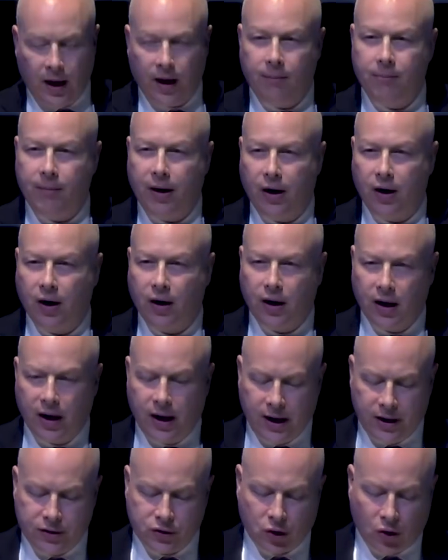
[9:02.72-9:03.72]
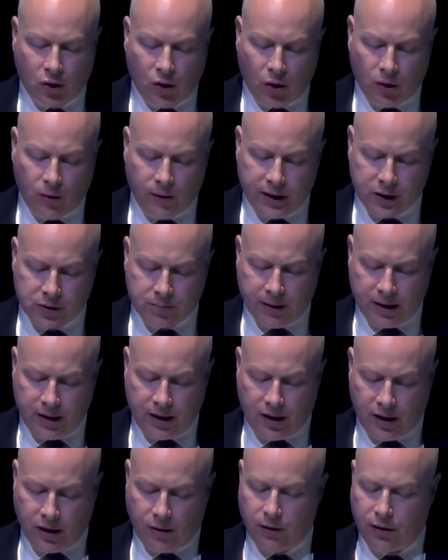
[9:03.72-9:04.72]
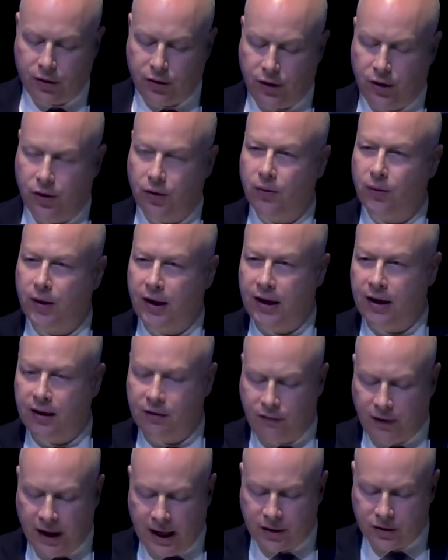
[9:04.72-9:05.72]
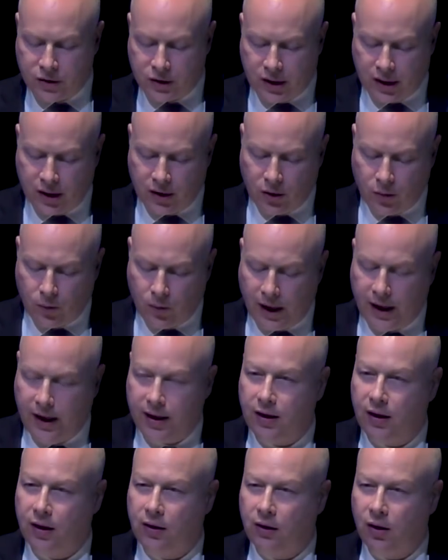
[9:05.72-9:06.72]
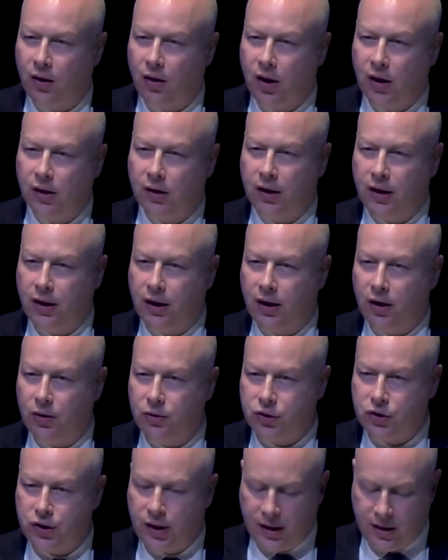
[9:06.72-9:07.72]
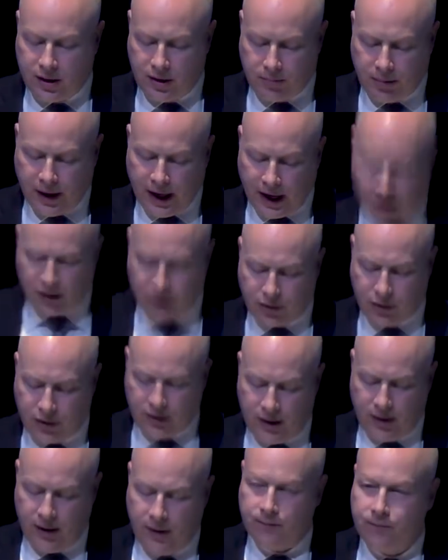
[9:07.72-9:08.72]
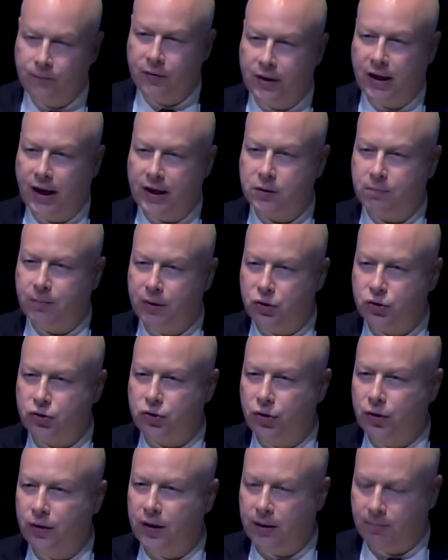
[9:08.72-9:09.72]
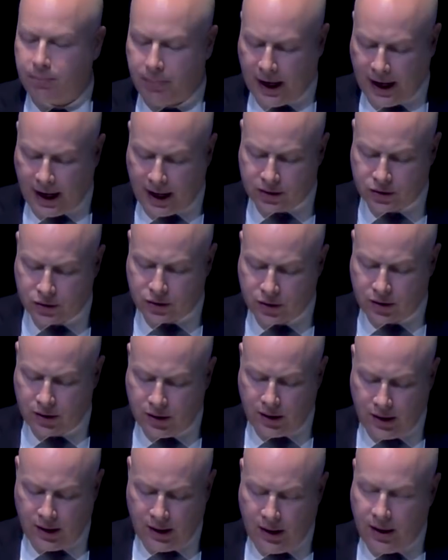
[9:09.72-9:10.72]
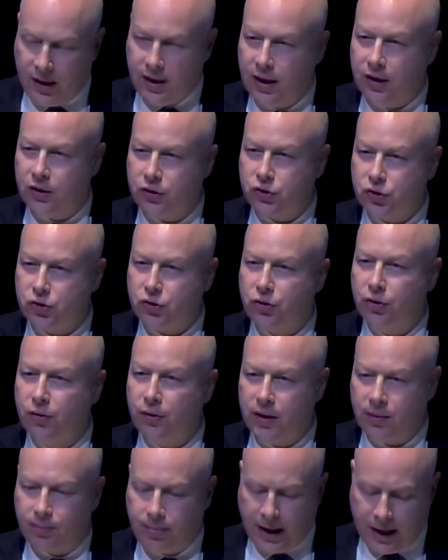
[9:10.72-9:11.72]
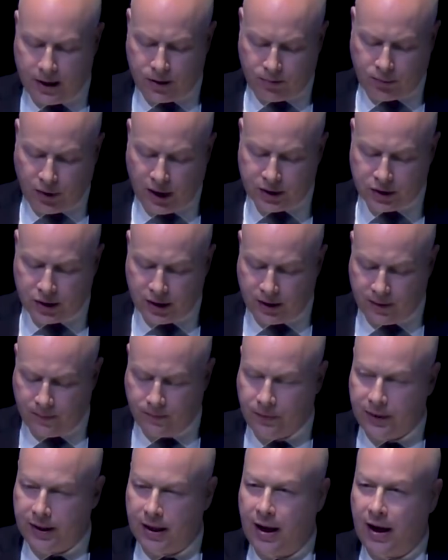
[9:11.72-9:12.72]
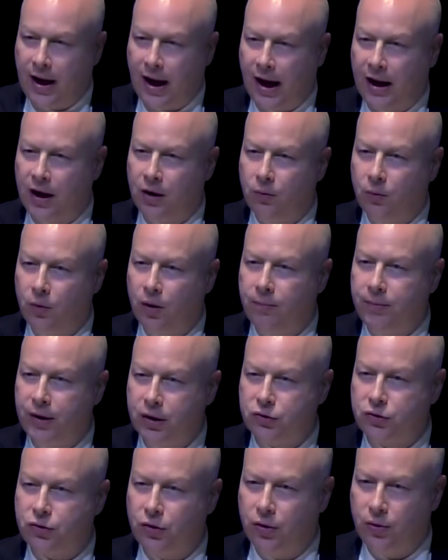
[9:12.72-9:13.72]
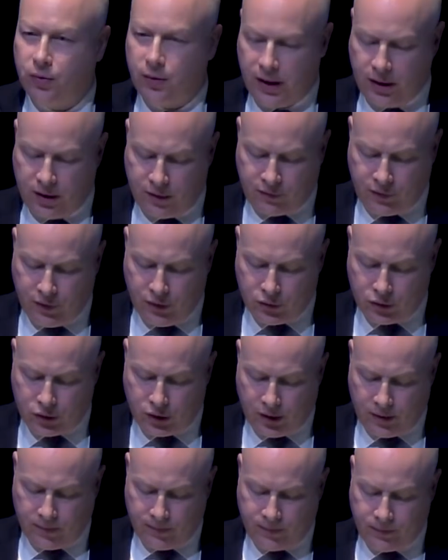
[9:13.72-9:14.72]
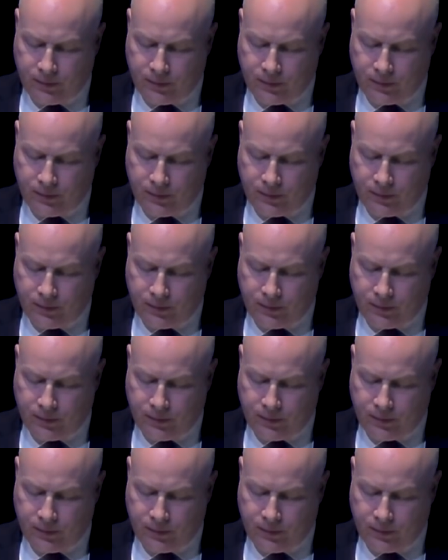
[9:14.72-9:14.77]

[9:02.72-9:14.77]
America has always been here with you in advancing the way along a negotiated path. That's been true in the past, it is true in the present, and it will be true in the future.